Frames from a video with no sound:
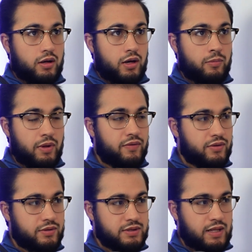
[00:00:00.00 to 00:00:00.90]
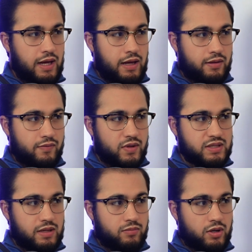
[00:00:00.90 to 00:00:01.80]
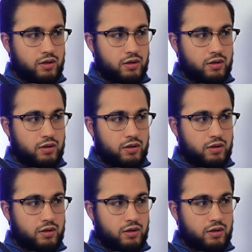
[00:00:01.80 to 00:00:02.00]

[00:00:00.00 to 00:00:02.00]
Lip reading: I believe it was the 8th of December.